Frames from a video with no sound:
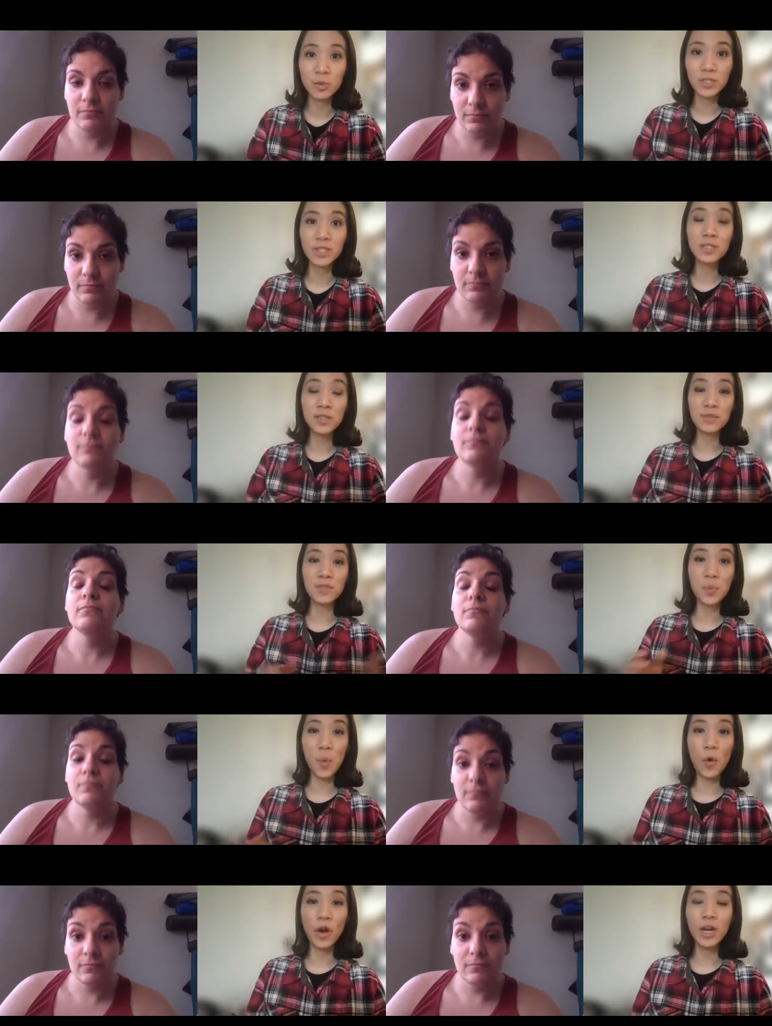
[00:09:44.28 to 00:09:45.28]
Speaker 1: sources of
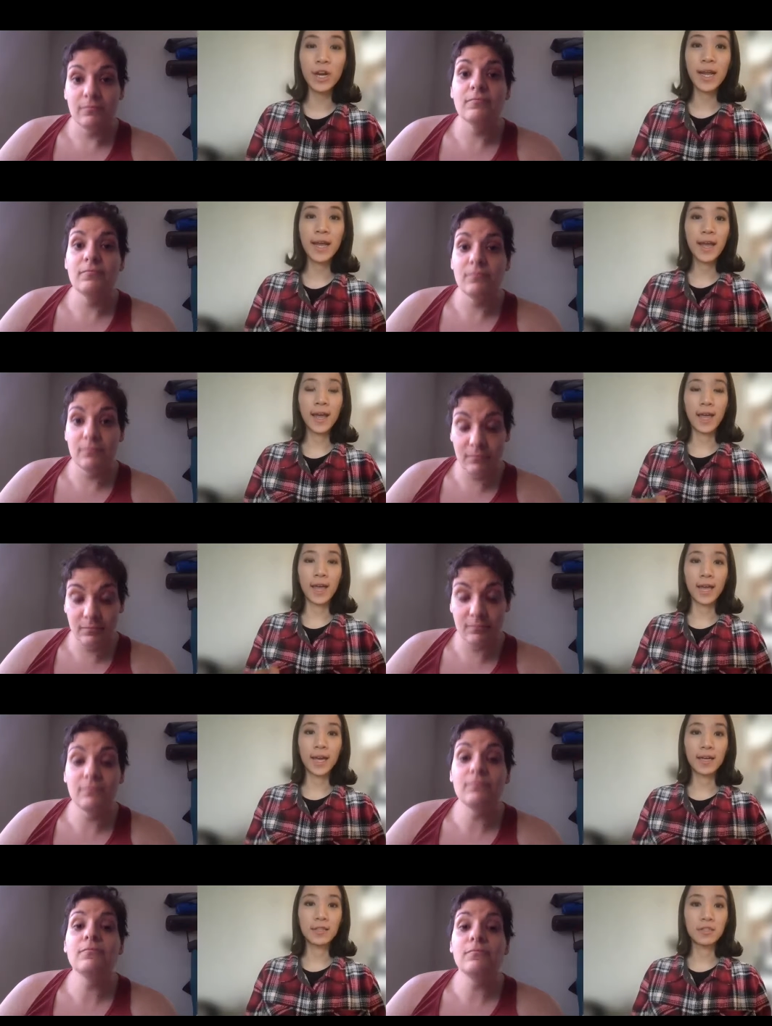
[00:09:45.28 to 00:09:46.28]
support, mm-hmm.
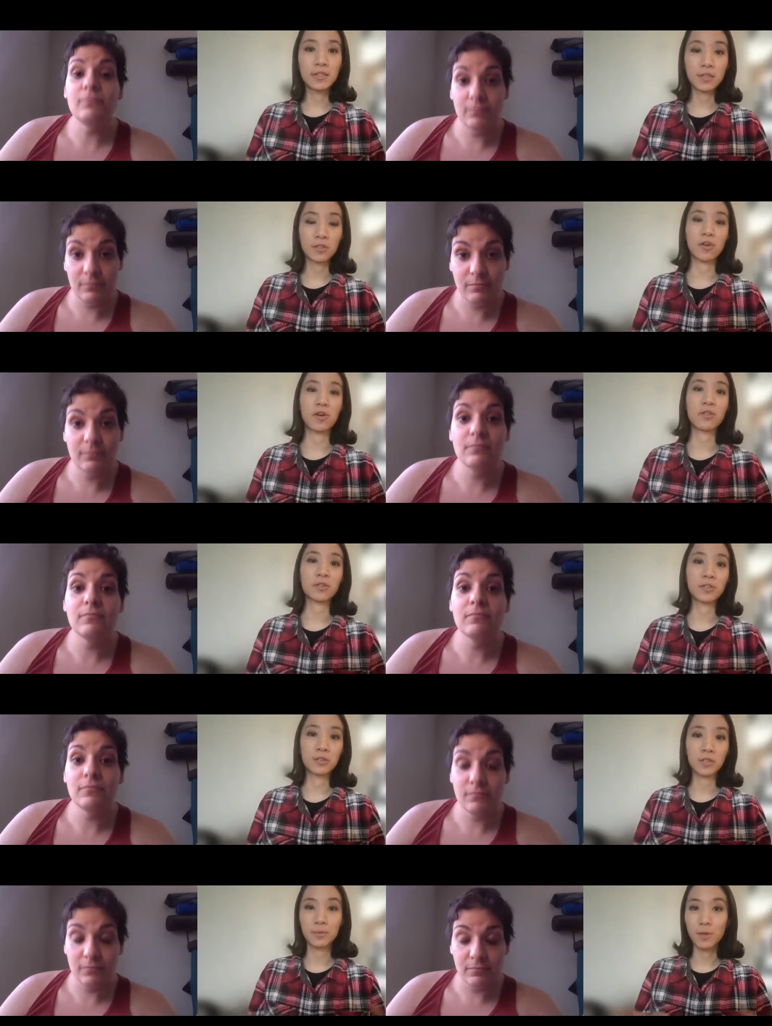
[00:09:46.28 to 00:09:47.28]
and there's also
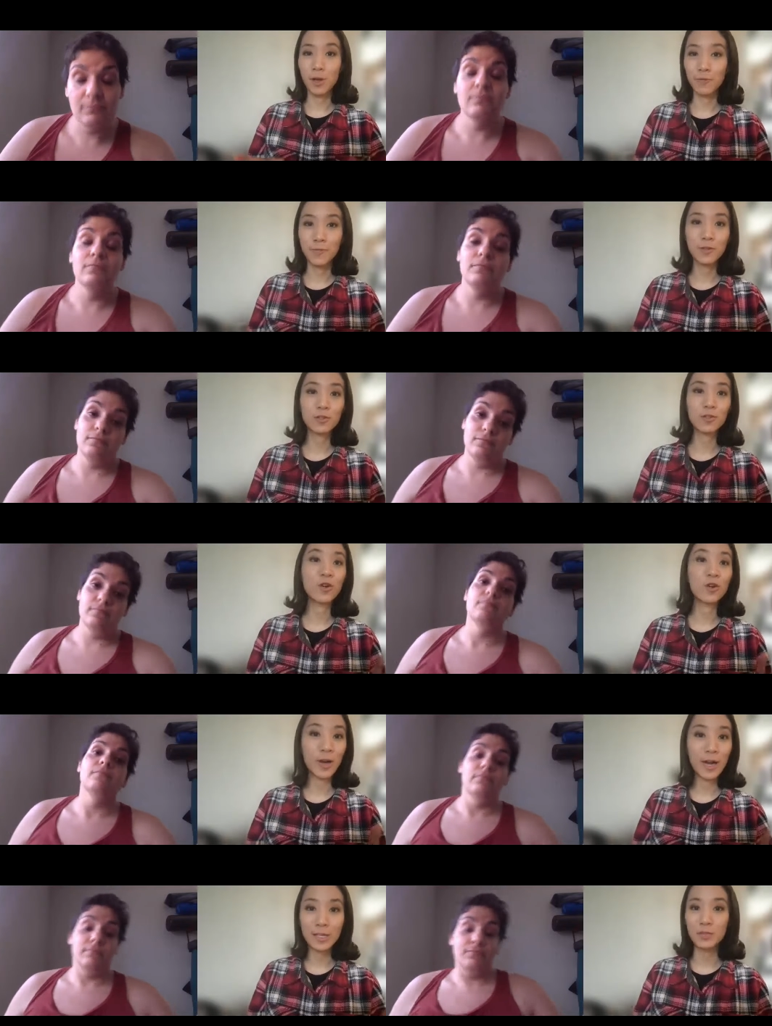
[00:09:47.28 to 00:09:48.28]
some non official
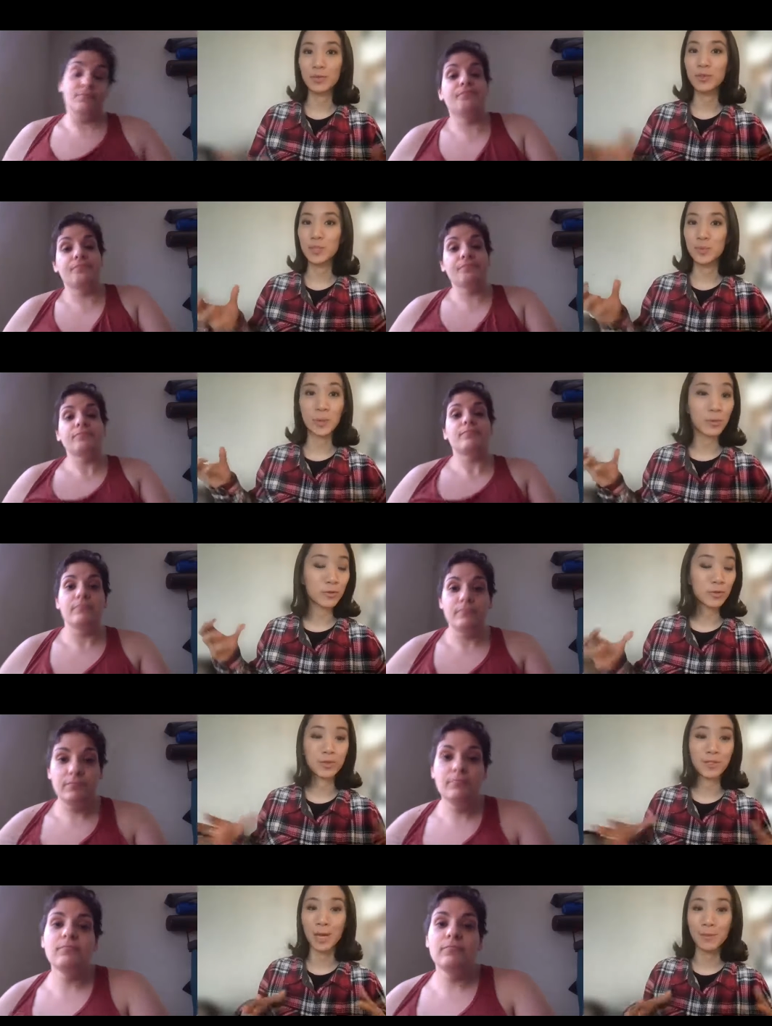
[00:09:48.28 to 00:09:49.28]
grassroots people
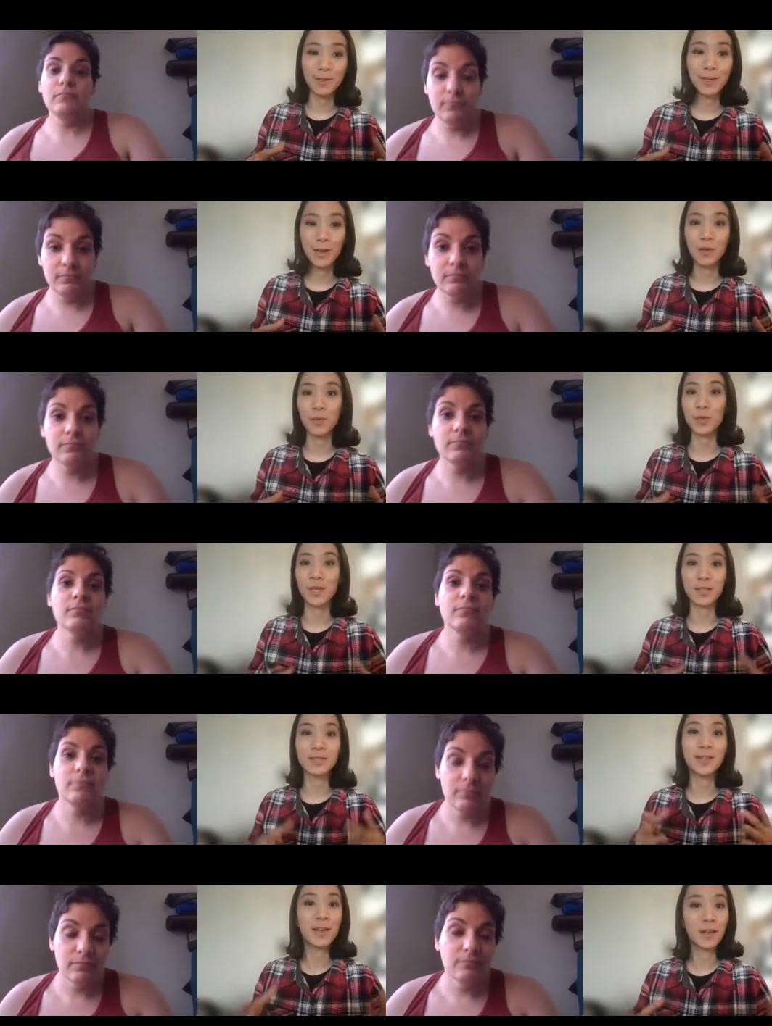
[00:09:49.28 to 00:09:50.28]
just coming together
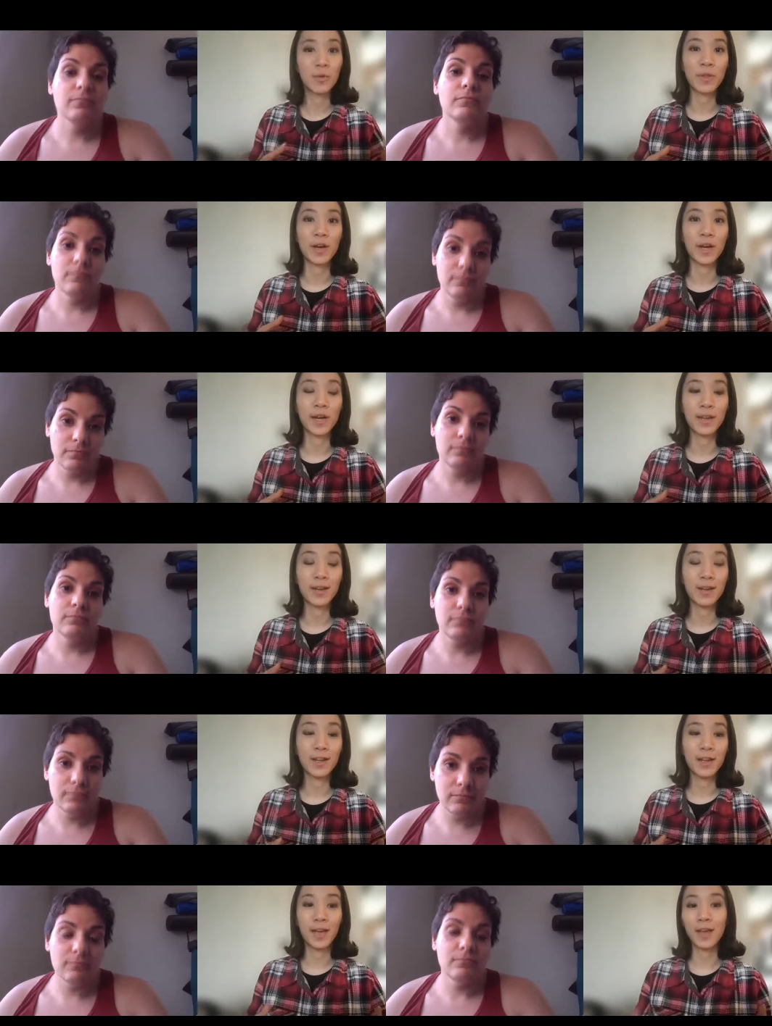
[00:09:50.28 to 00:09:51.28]
because they know that,
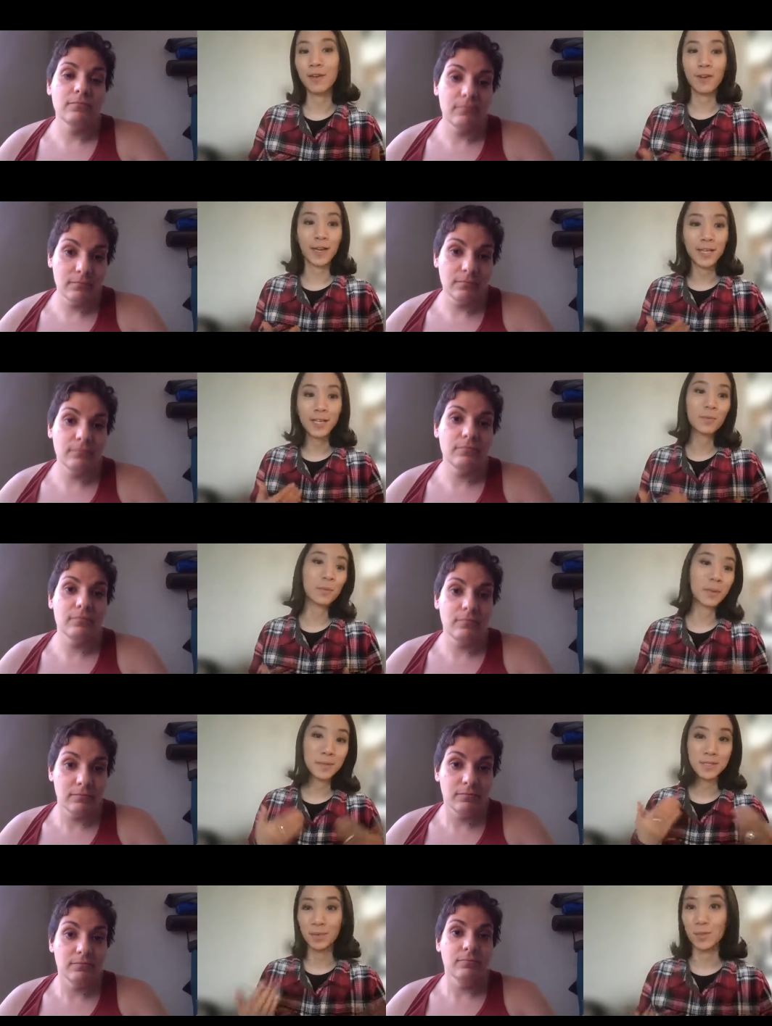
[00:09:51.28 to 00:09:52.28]
hey, if I need it,
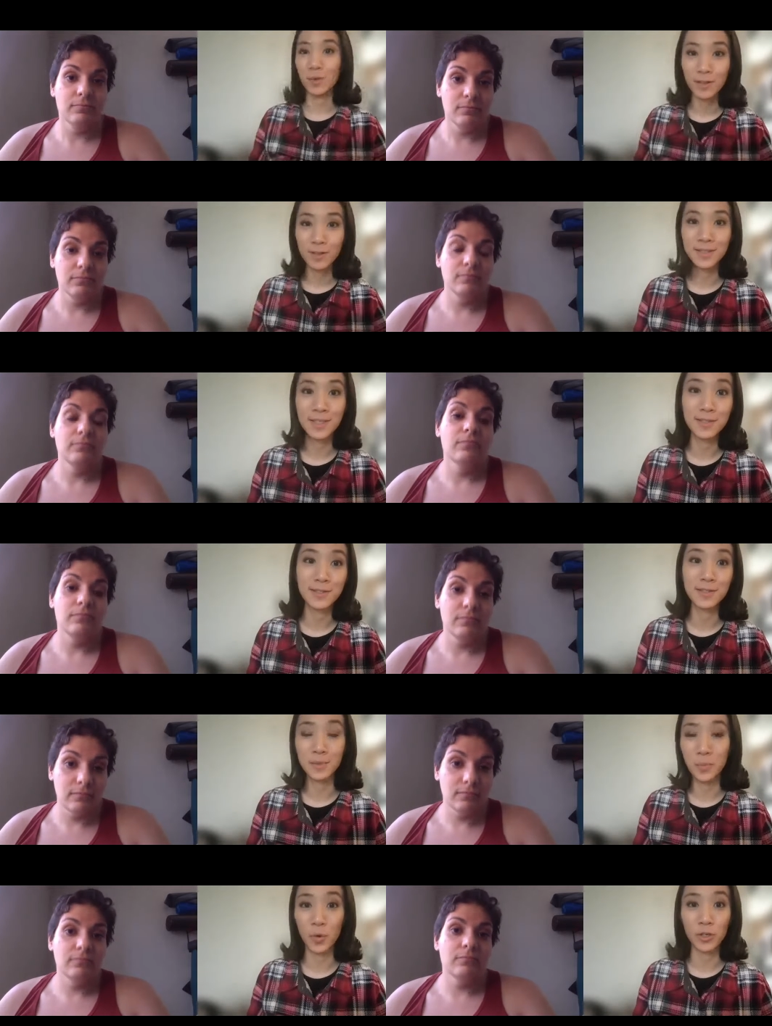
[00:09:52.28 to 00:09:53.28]
maybe someone else needs the
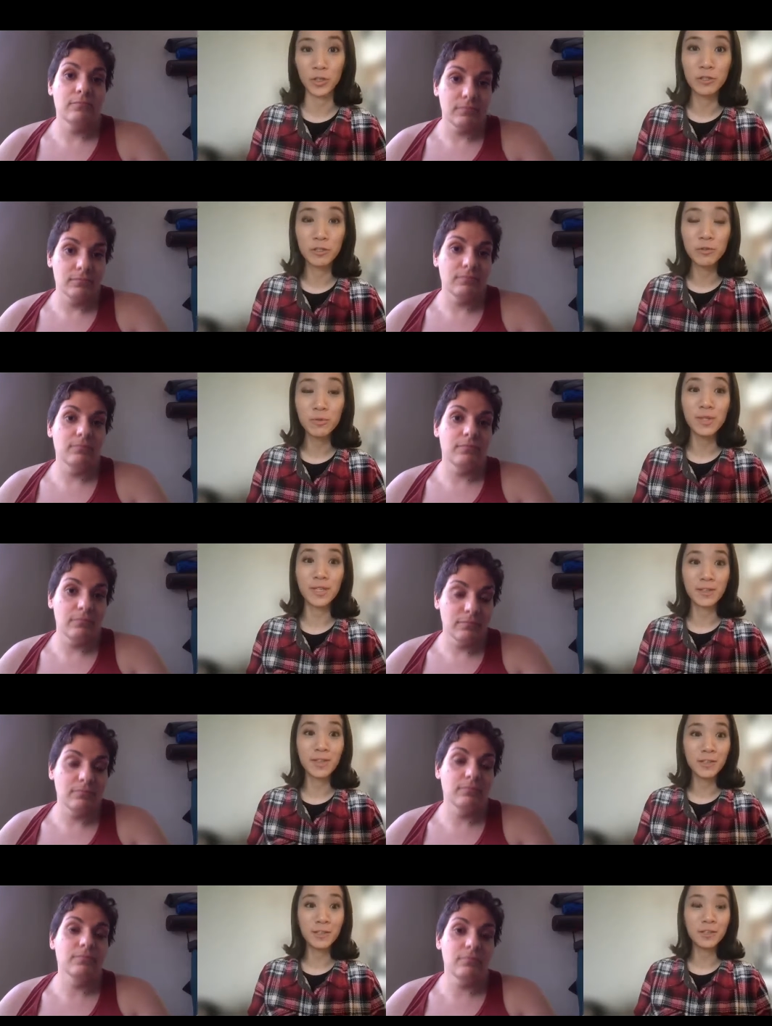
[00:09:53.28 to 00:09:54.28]
support too in the
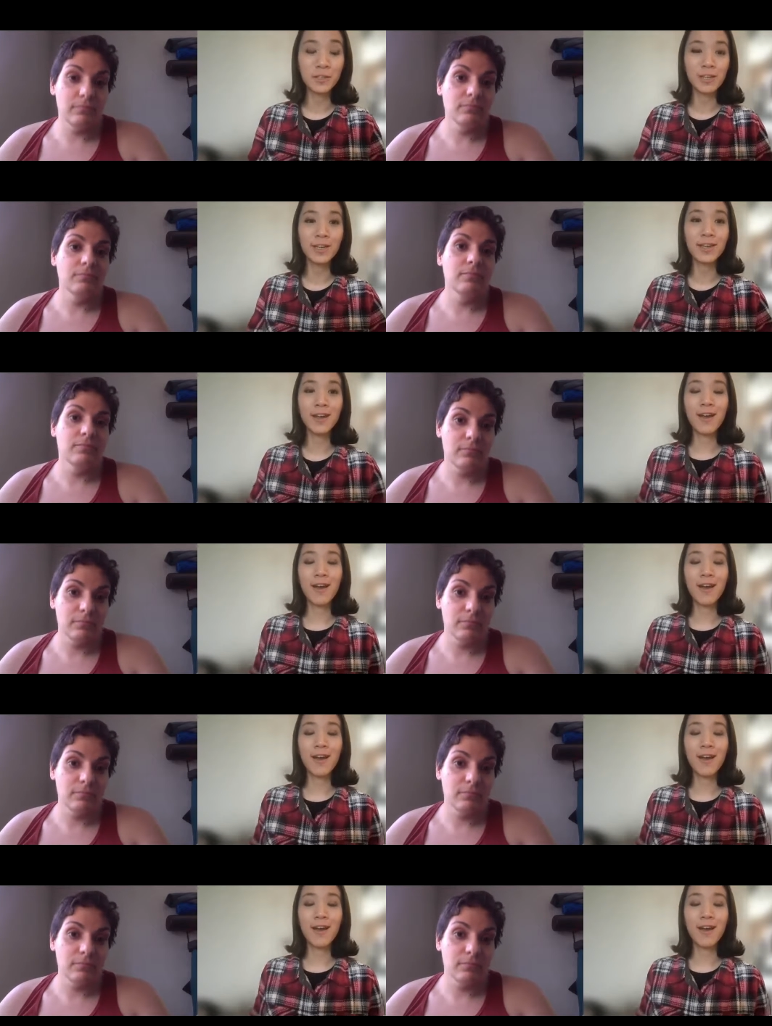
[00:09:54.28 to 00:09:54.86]
mm-hmm. industry.